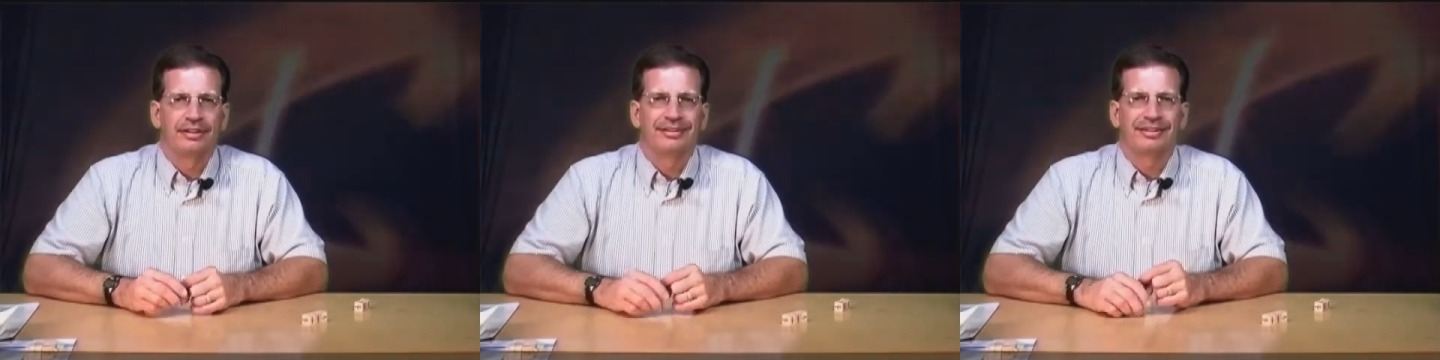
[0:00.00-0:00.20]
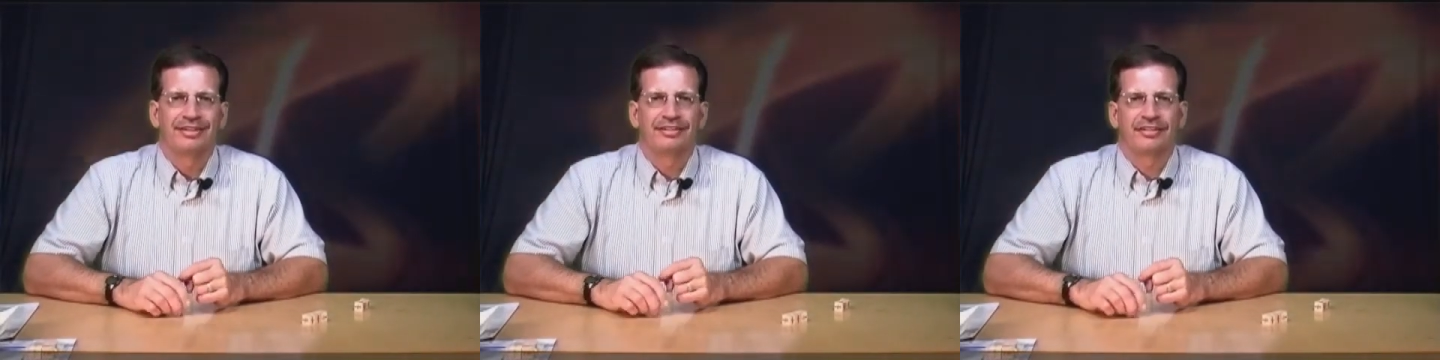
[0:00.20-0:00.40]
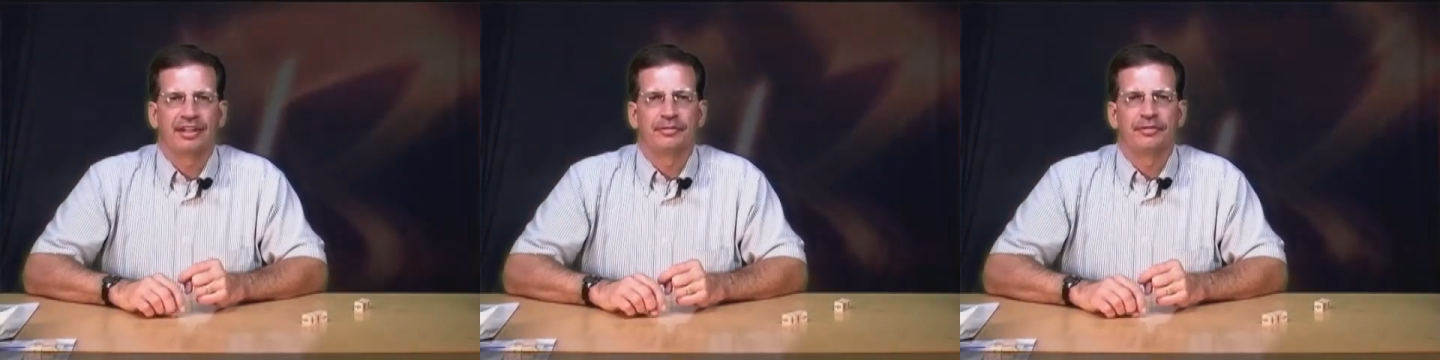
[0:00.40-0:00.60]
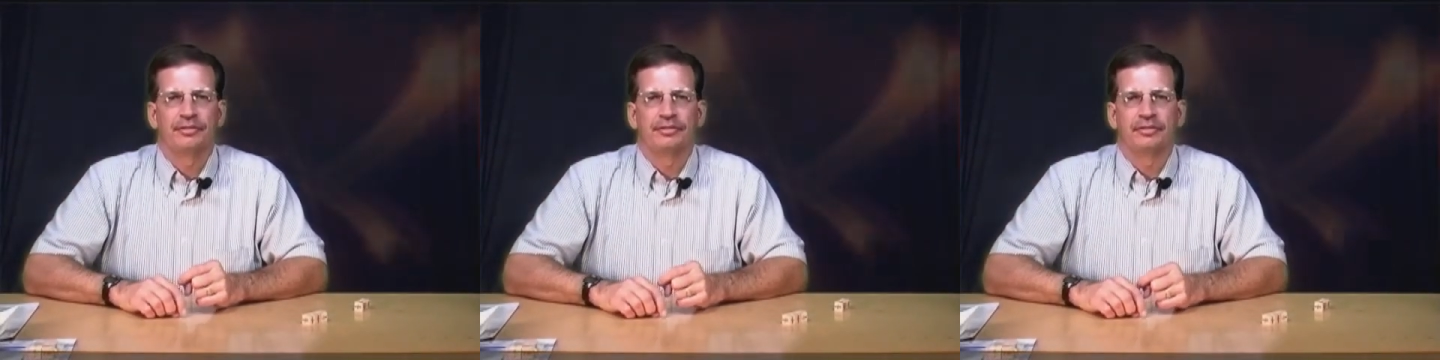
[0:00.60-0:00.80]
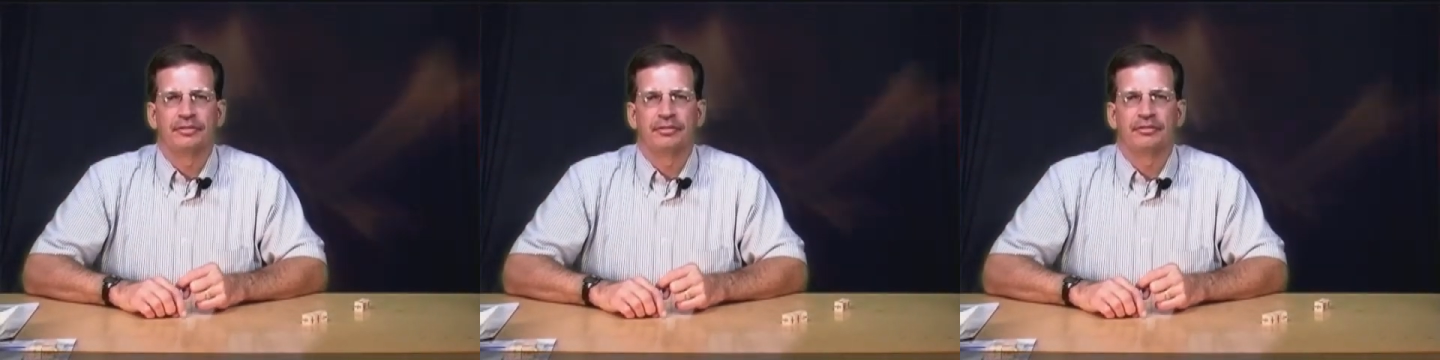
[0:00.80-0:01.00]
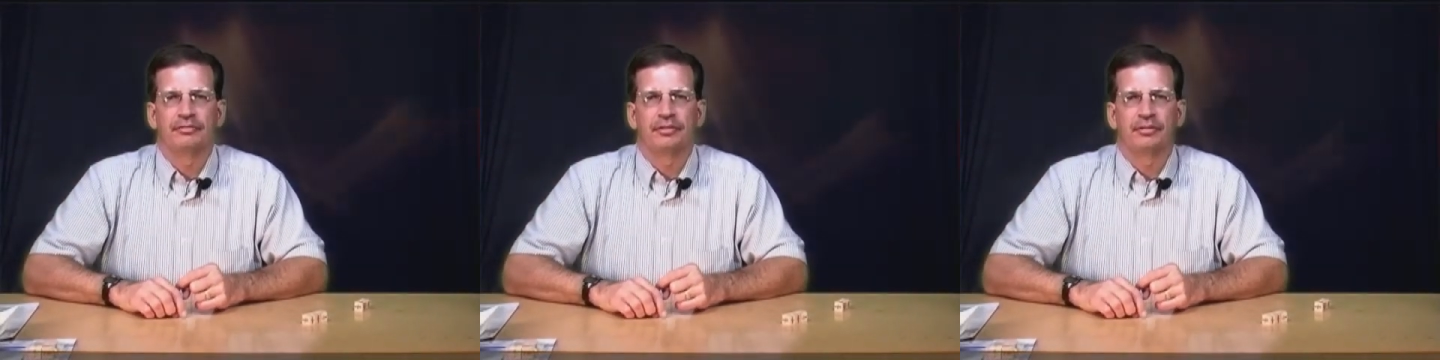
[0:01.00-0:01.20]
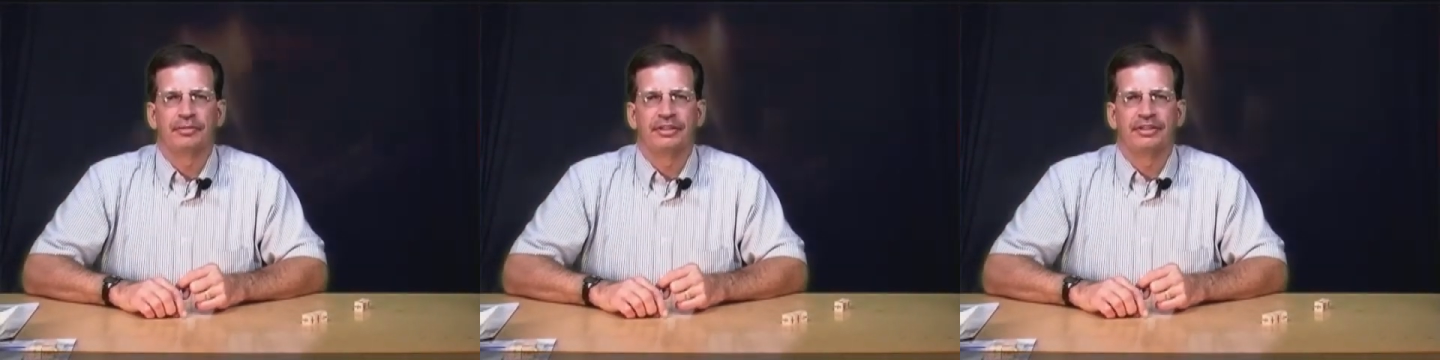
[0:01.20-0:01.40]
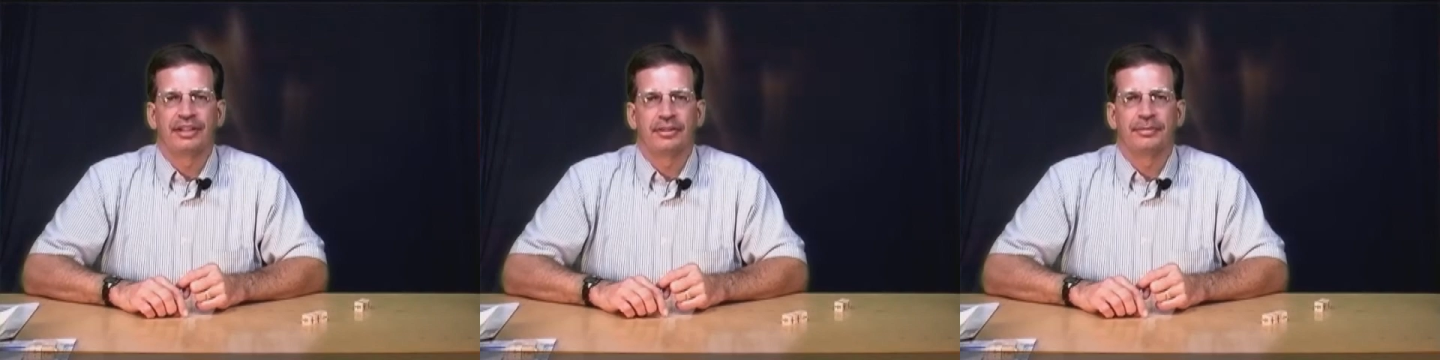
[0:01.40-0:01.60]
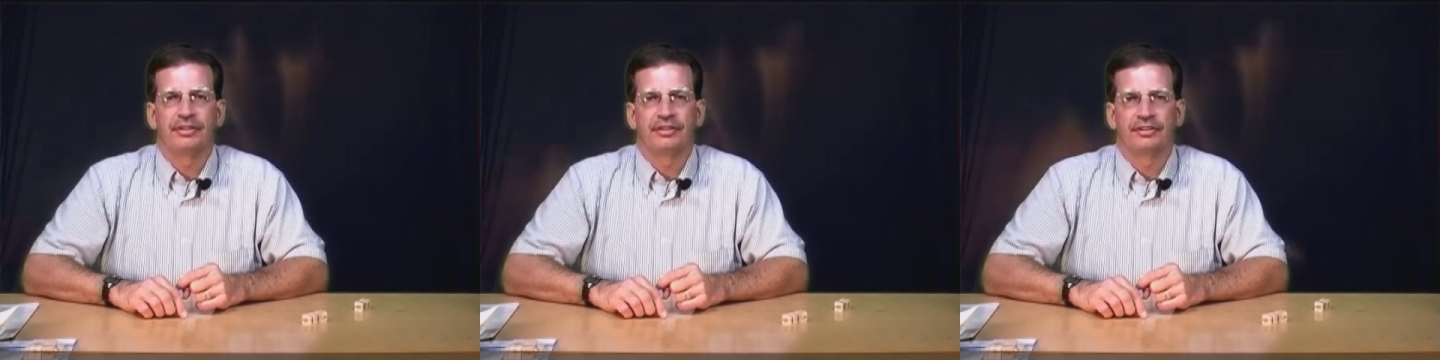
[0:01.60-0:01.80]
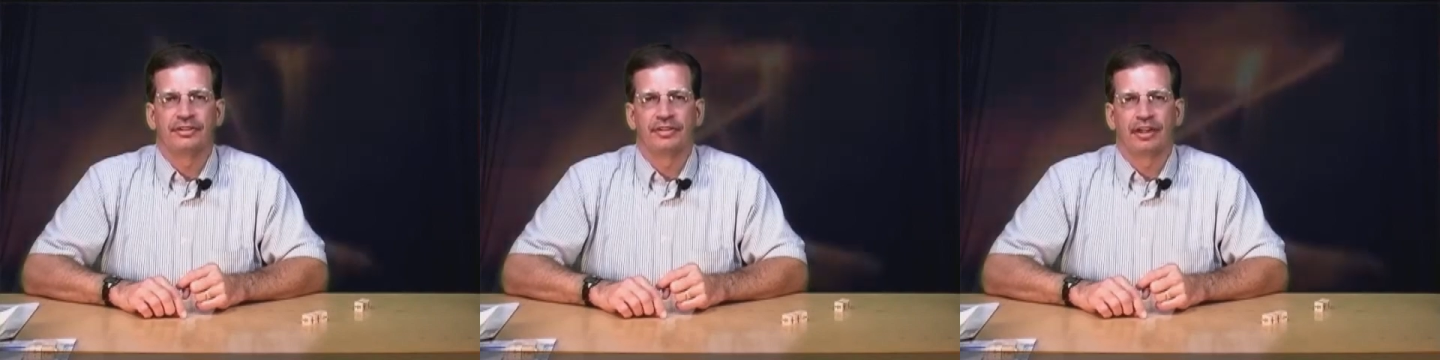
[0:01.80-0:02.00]
this time the student will be naming
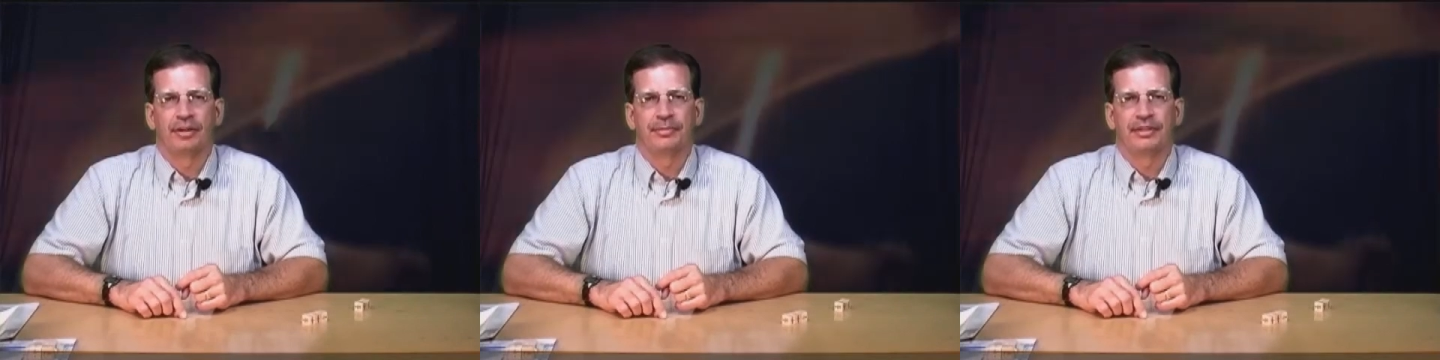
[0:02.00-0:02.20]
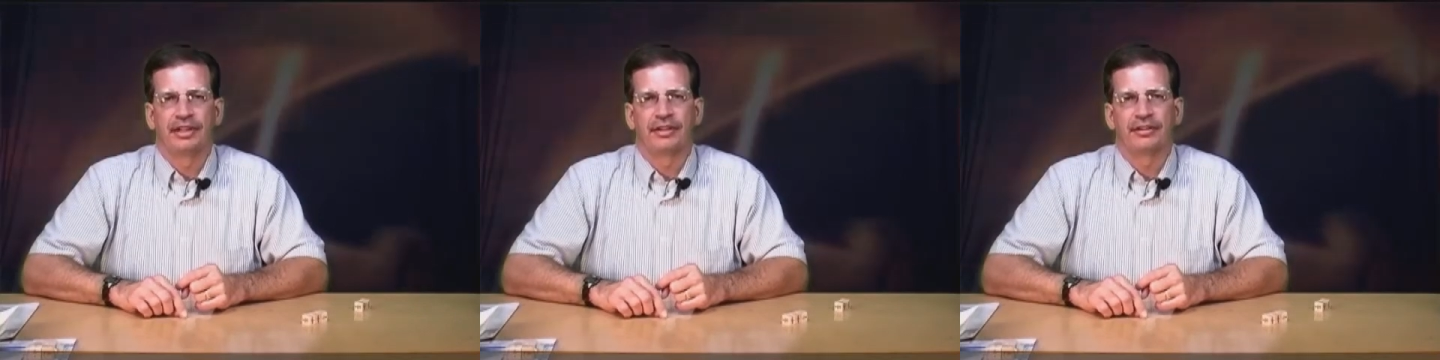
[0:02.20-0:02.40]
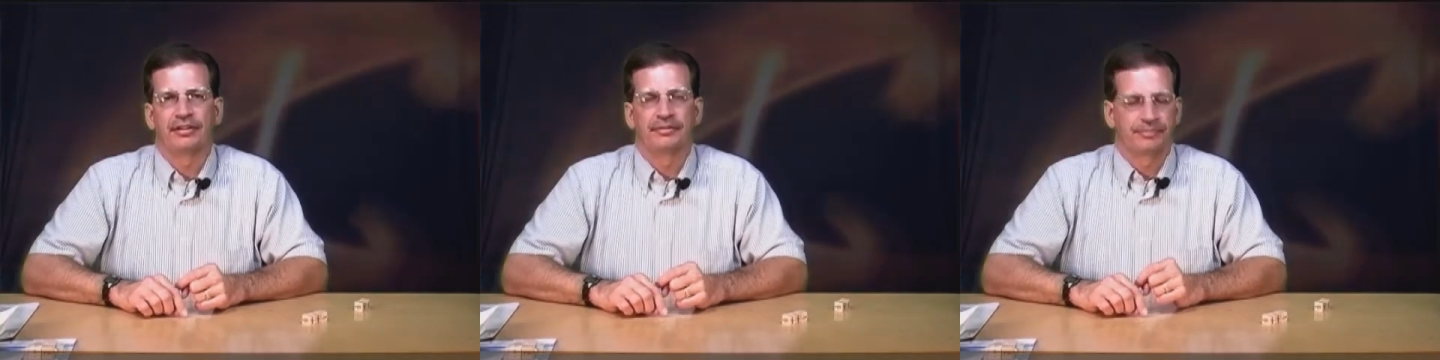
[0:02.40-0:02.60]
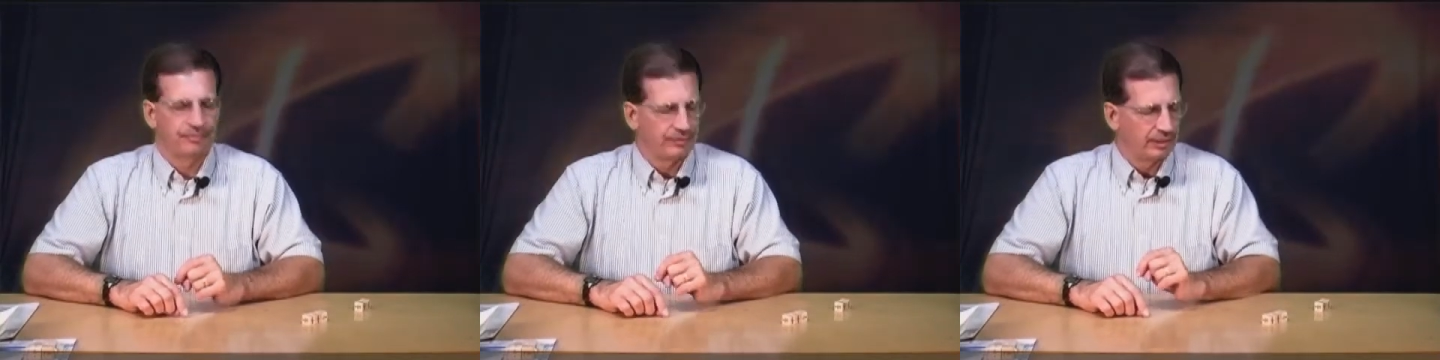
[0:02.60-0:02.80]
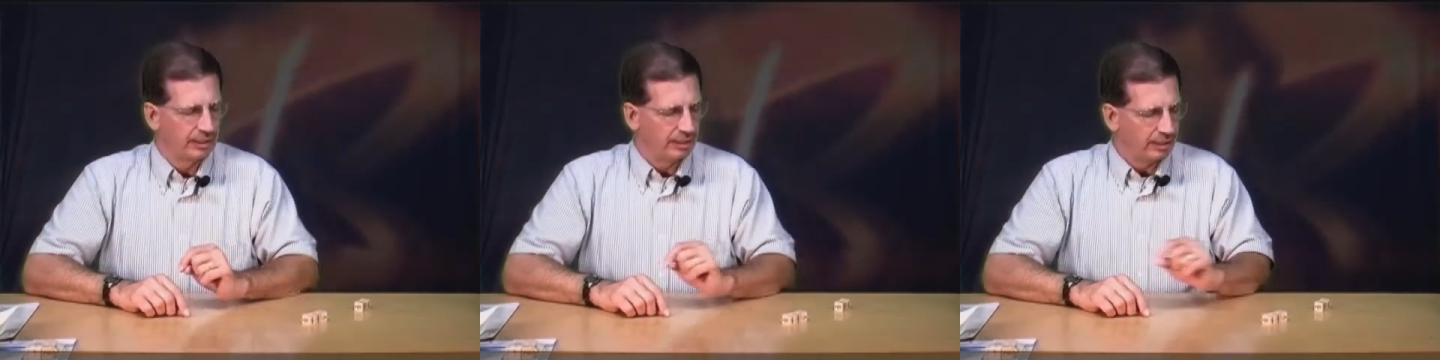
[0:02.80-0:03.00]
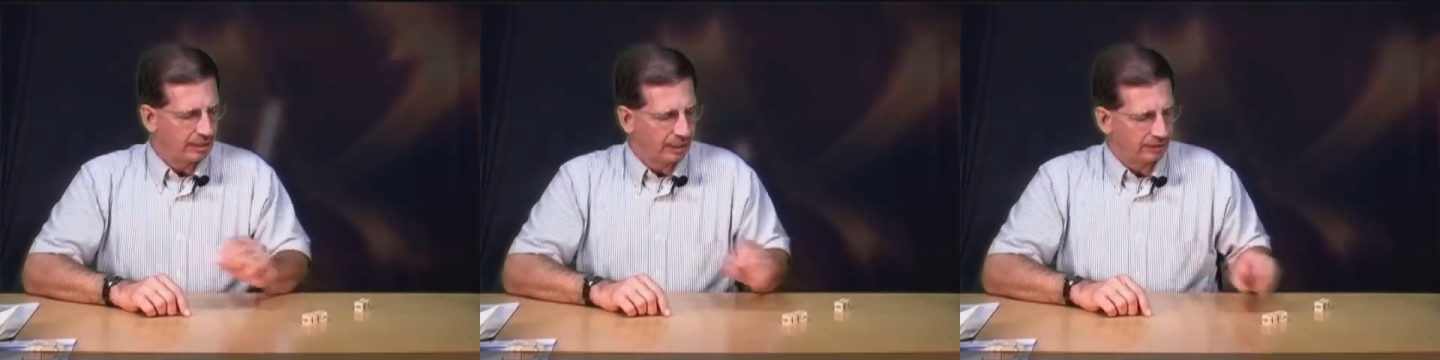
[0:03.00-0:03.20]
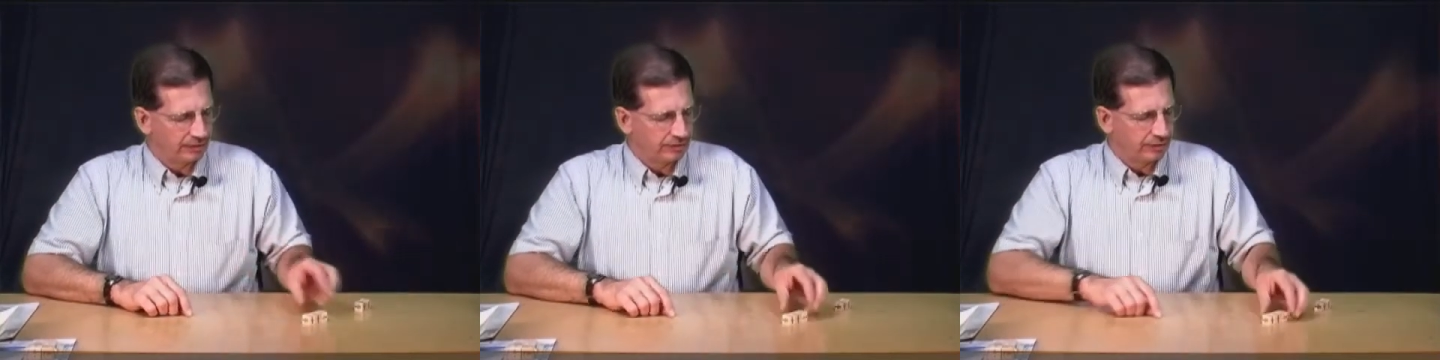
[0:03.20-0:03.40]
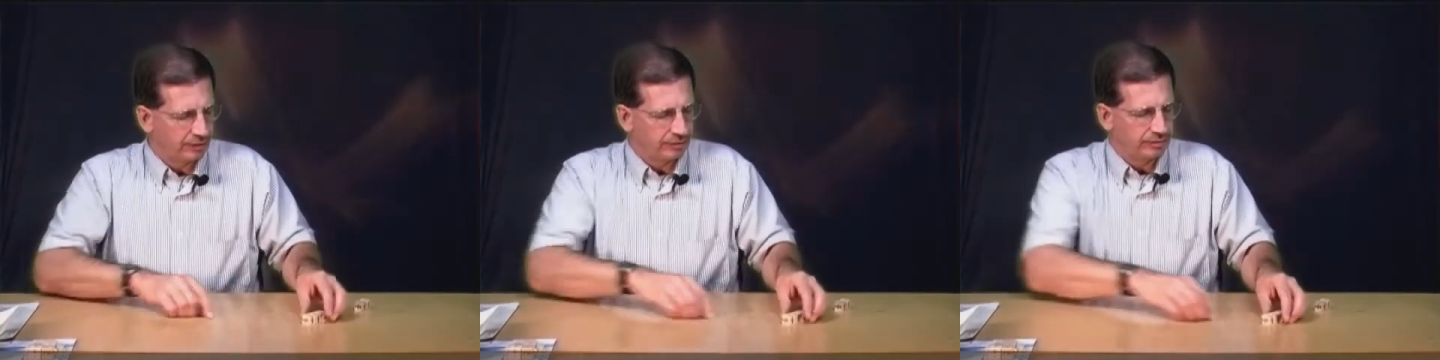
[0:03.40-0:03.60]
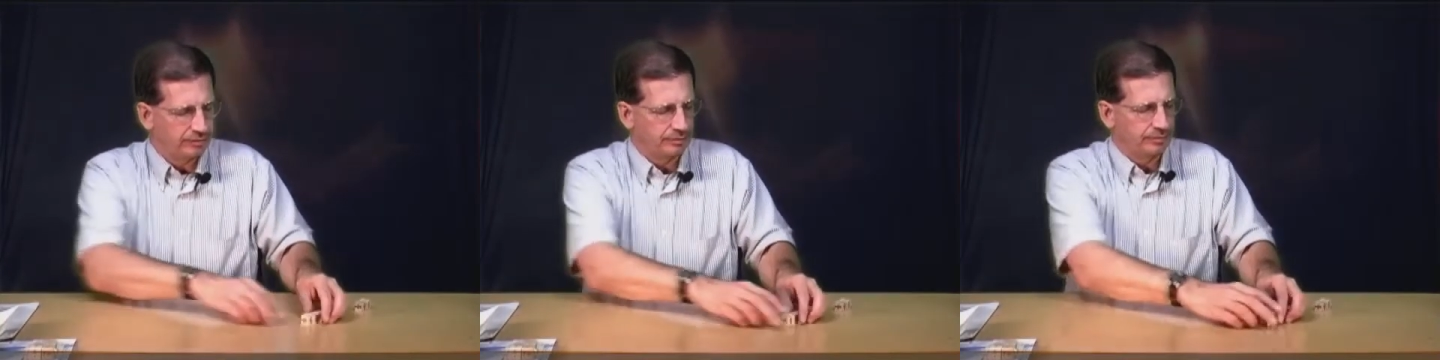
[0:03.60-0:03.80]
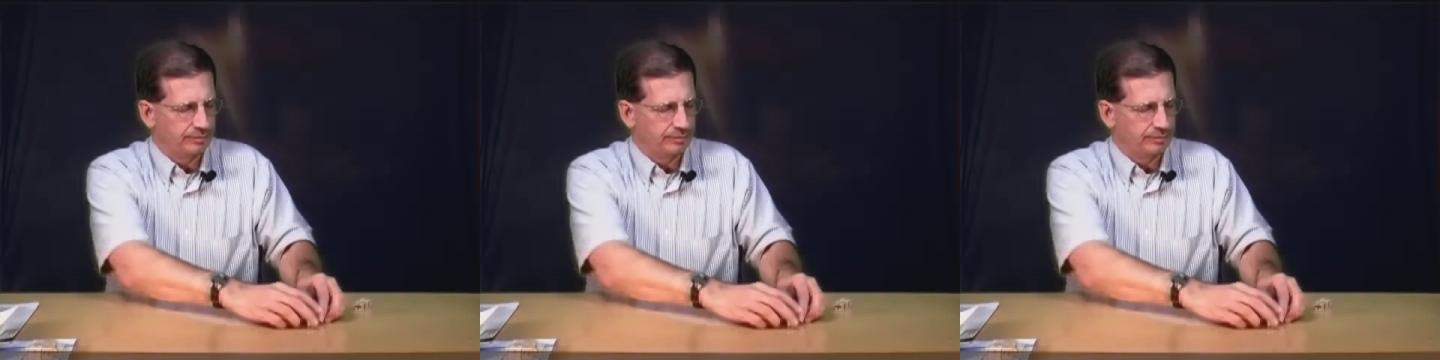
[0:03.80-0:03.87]
the denominator. And so,